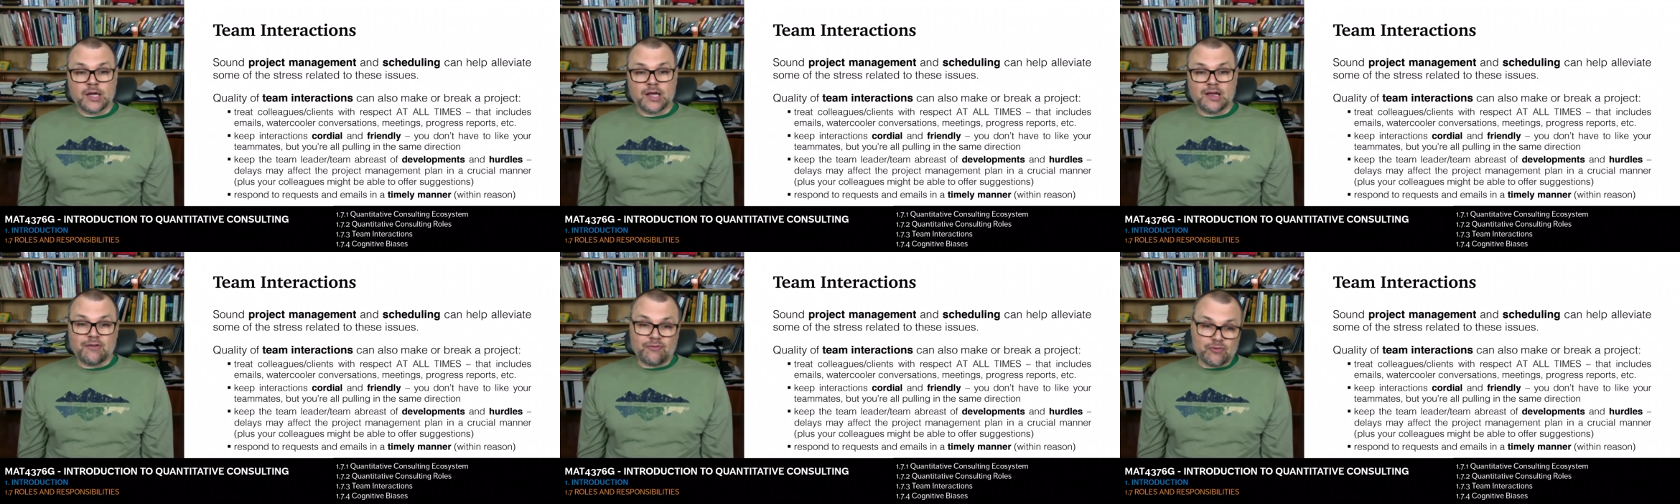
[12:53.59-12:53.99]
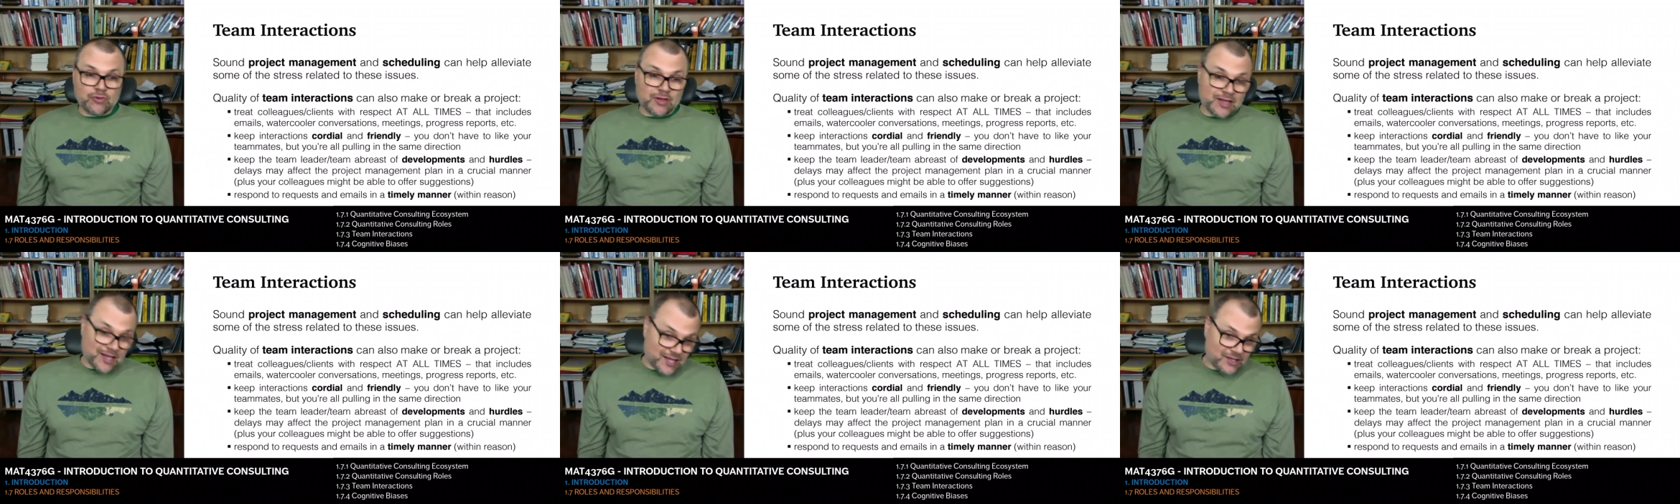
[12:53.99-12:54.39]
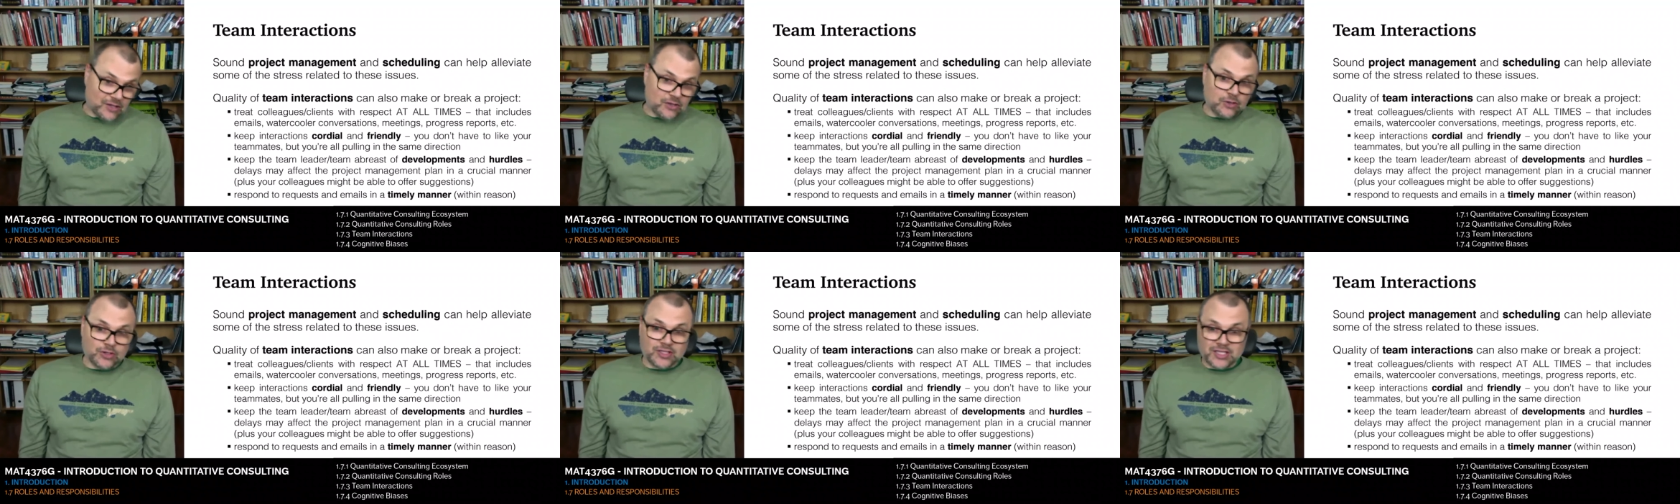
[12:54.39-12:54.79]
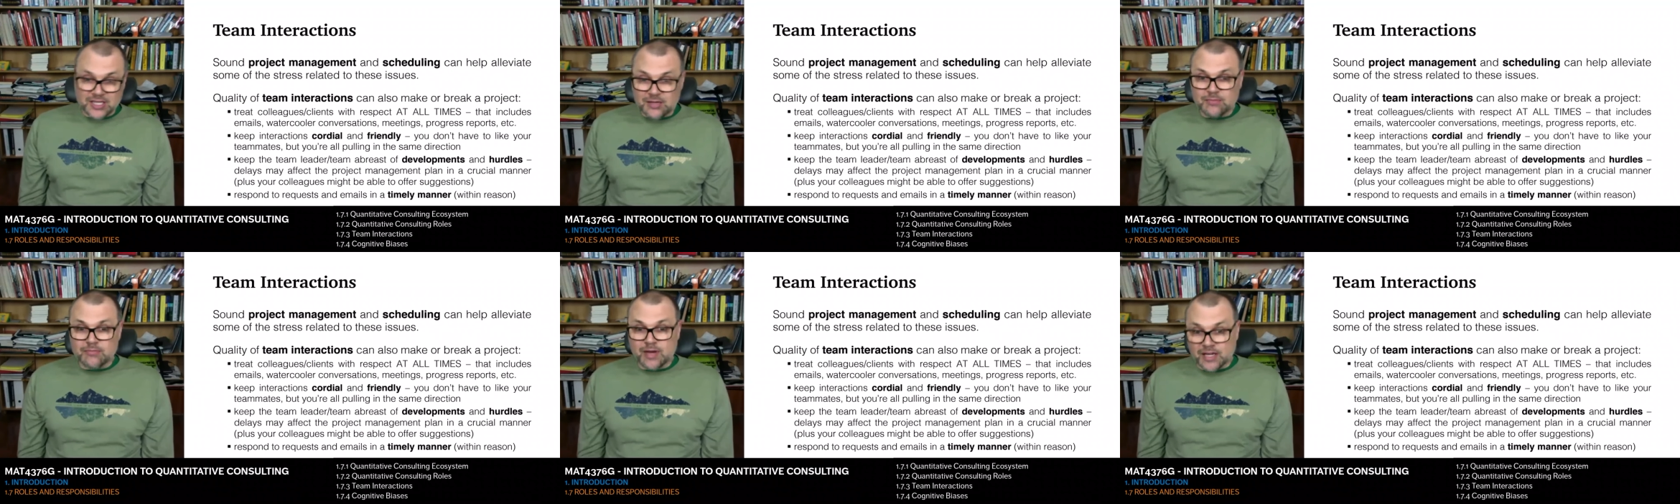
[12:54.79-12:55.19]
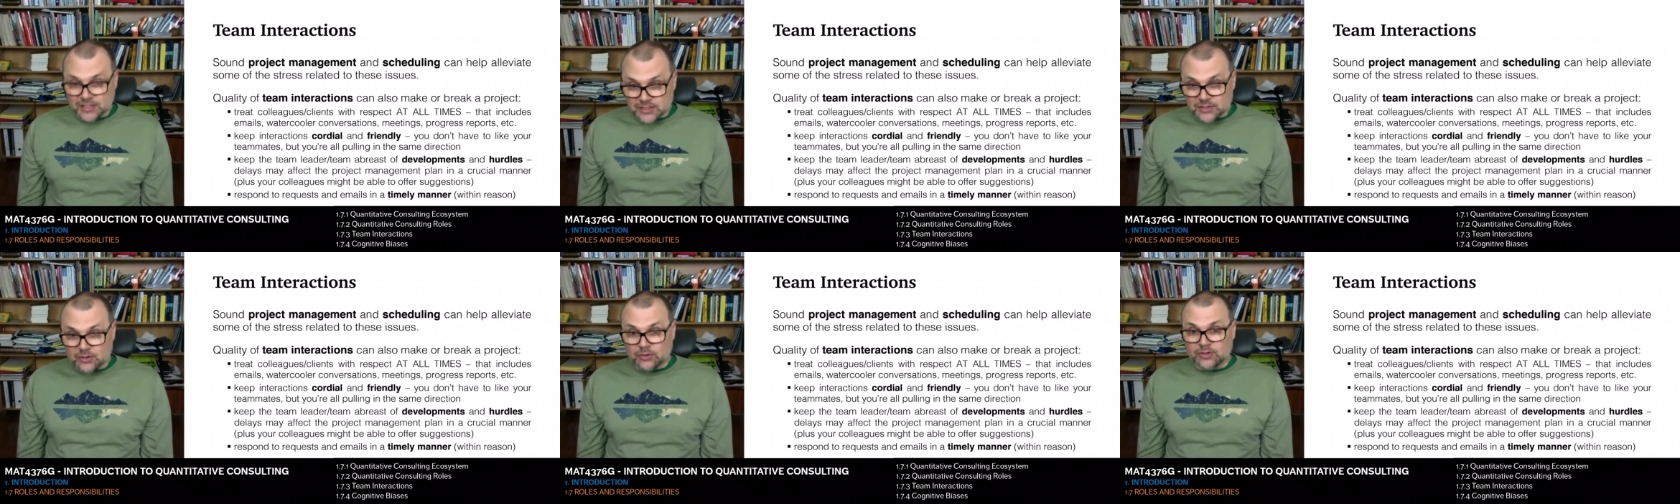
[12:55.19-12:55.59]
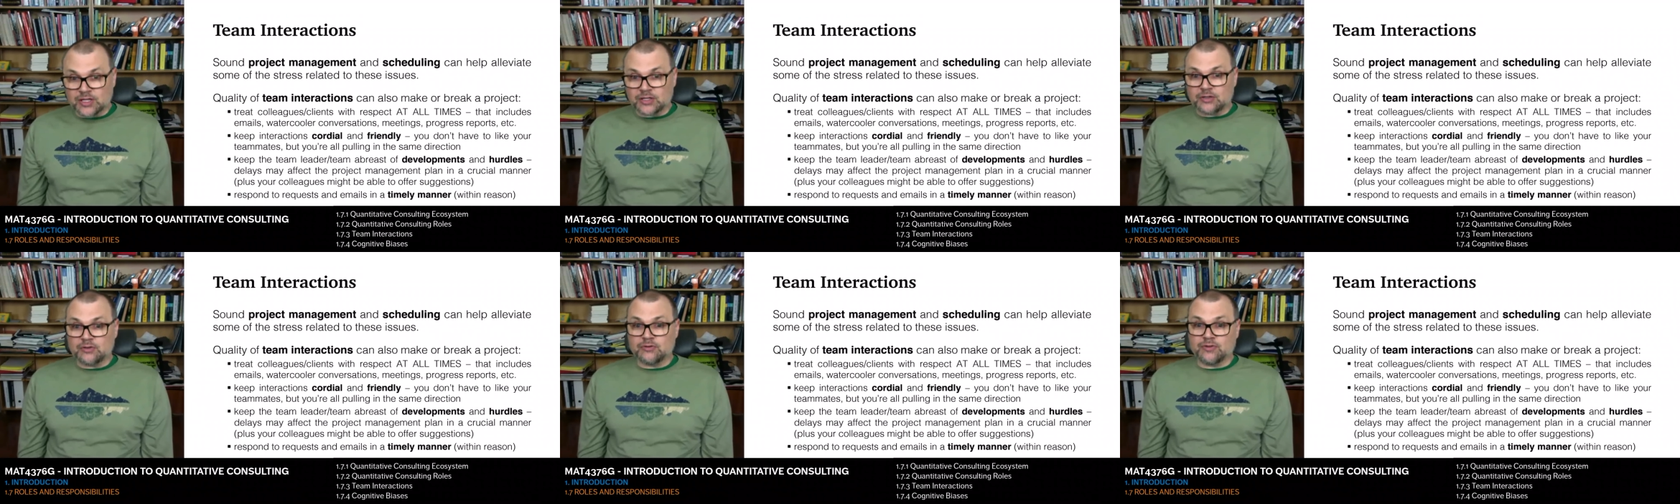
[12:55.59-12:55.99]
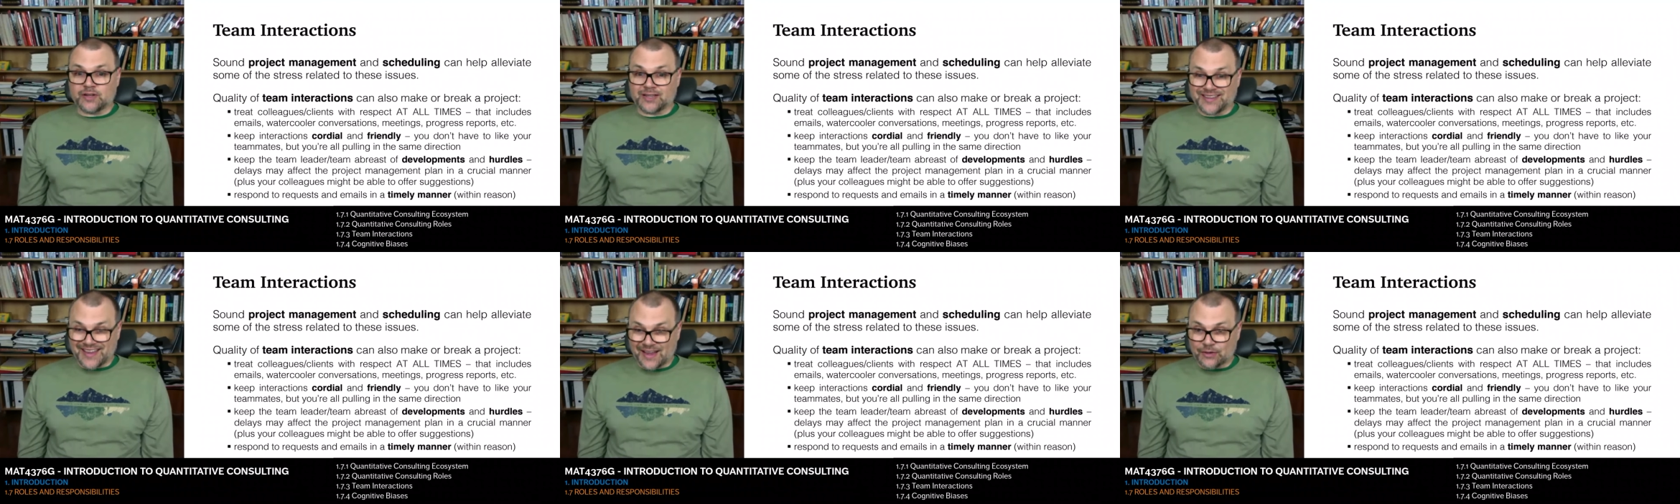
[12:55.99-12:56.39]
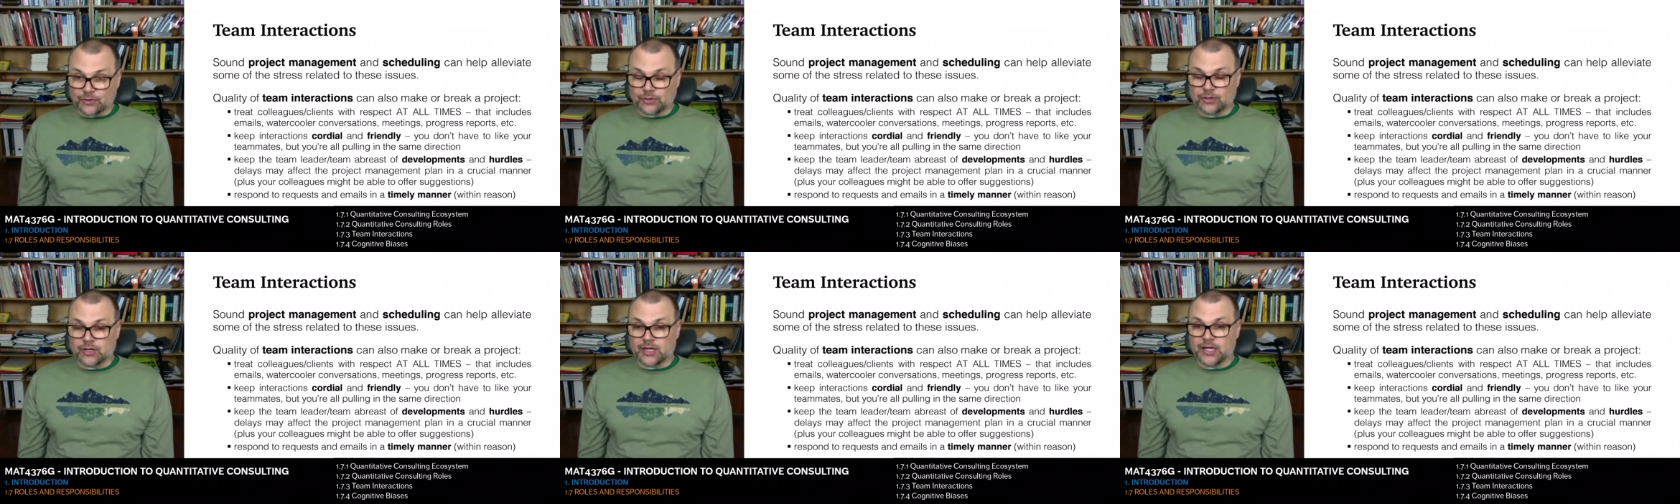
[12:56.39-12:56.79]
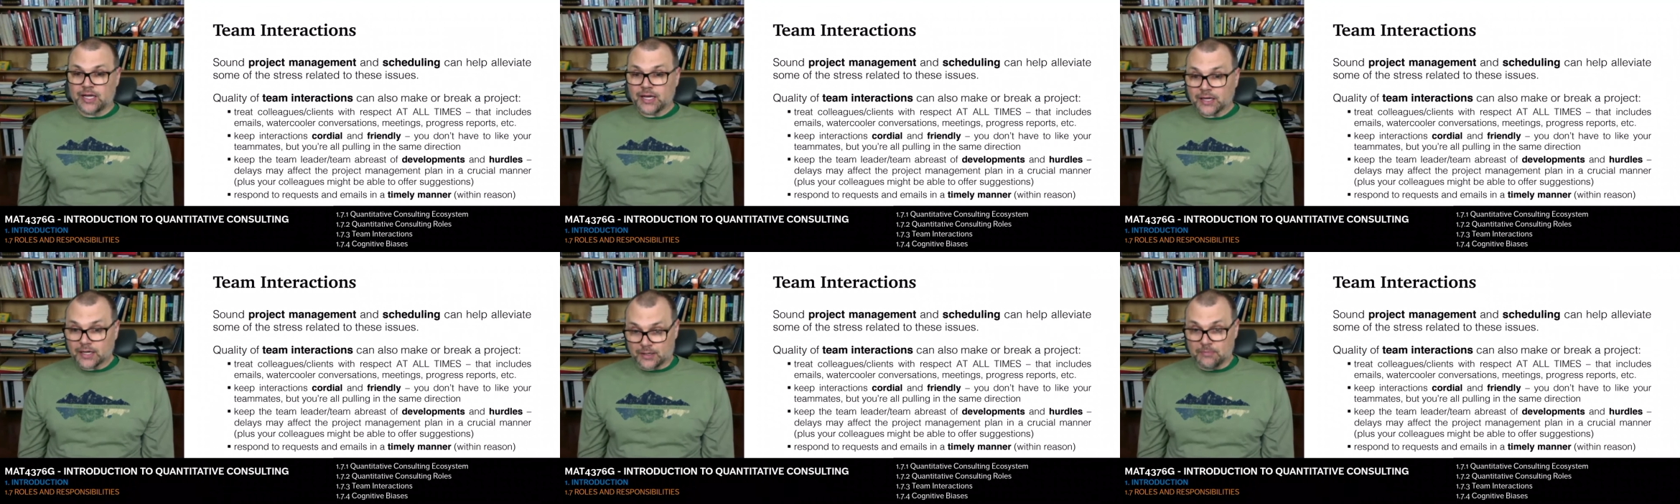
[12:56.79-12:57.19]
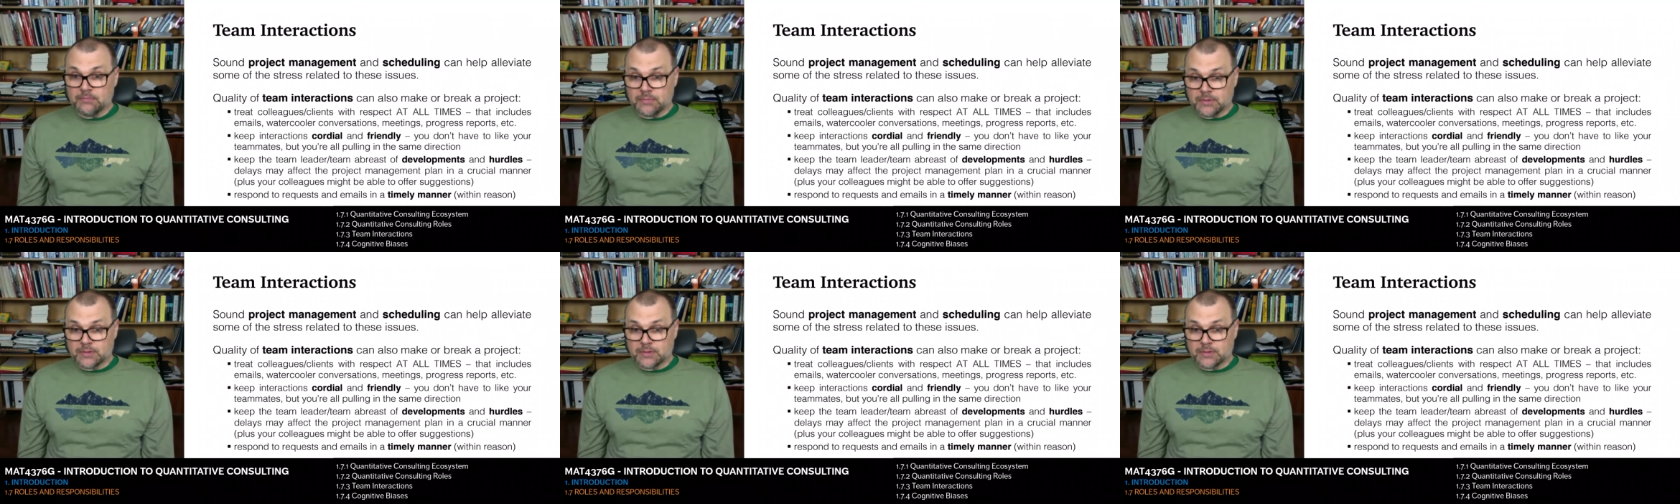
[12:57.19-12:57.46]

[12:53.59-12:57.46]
If you let your teammates know that you've encountered a hiccup,